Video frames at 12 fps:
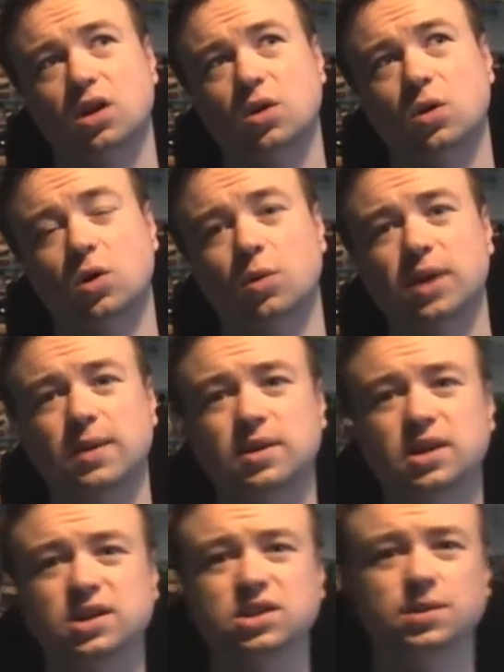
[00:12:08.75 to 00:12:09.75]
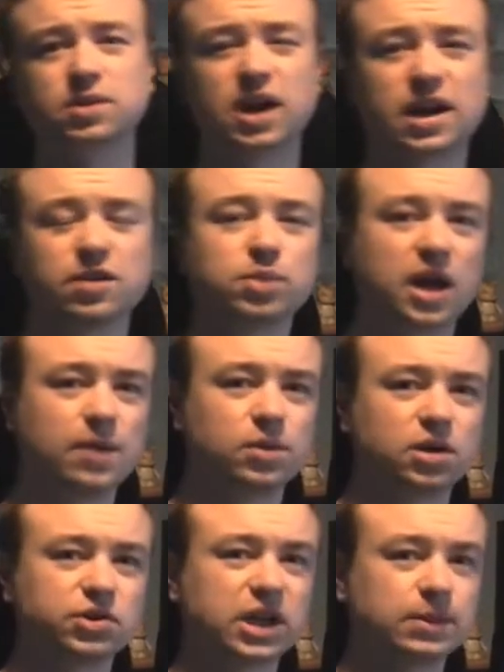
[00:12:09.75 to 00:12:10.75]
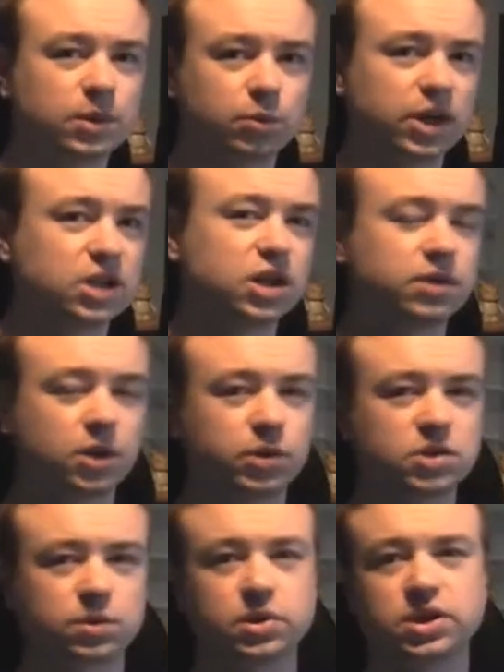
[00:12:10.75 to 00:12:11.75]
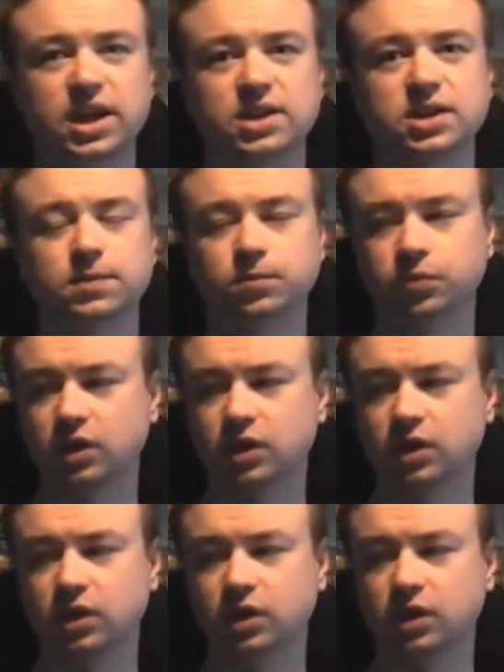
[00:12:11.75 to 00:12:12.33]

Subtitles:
or maybe there's some kind of blind box element where you don't know which one you're getting.